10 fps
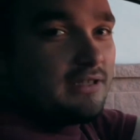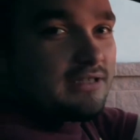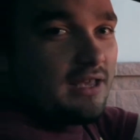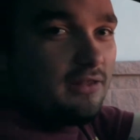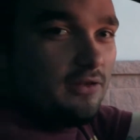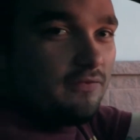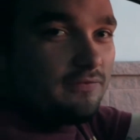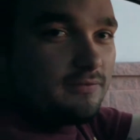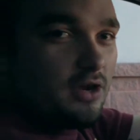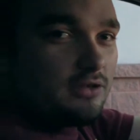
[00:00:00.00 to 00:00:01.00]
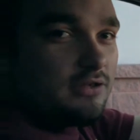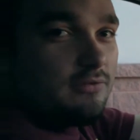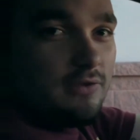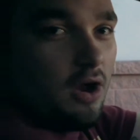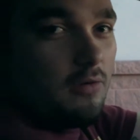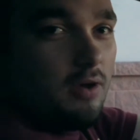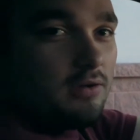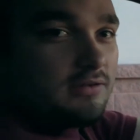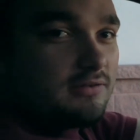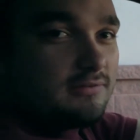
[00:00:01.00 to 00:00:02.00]
it's like a little cartoon
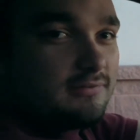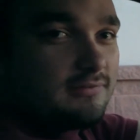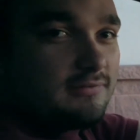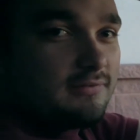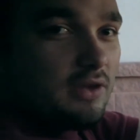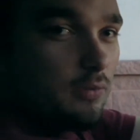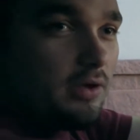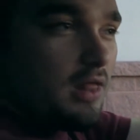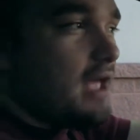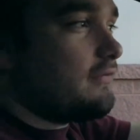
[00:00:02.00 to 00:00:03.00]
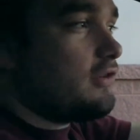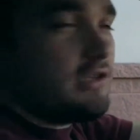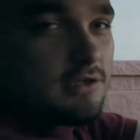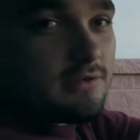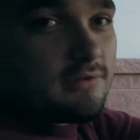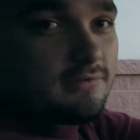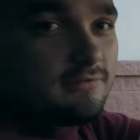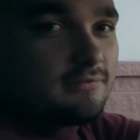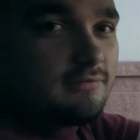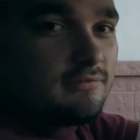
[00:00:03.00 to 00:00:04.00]
narwhals. They're real life creatures.
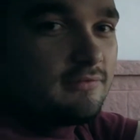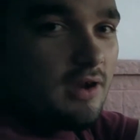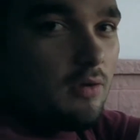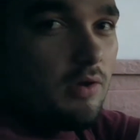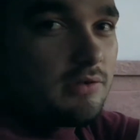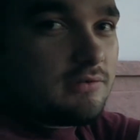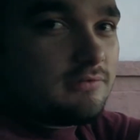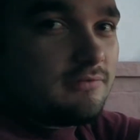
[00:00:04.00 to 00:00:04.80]
Narwhals.